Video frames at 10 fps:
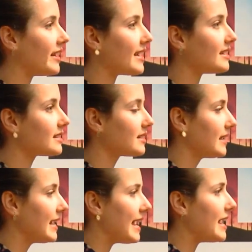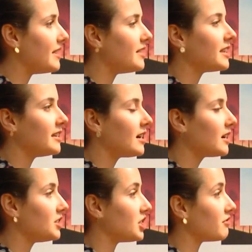8. In the younger
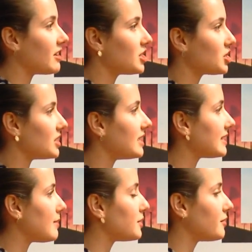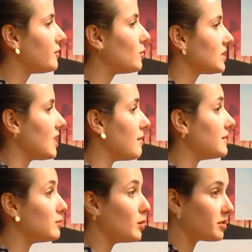generation, it's up to 4
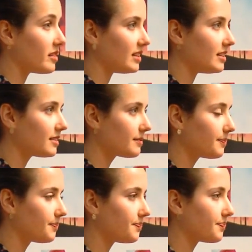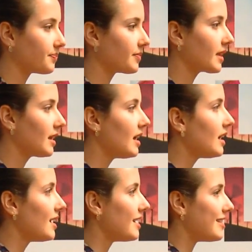times more prevalent.
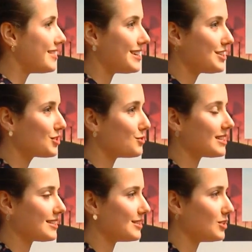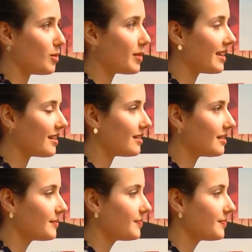The issue doesn't stop here.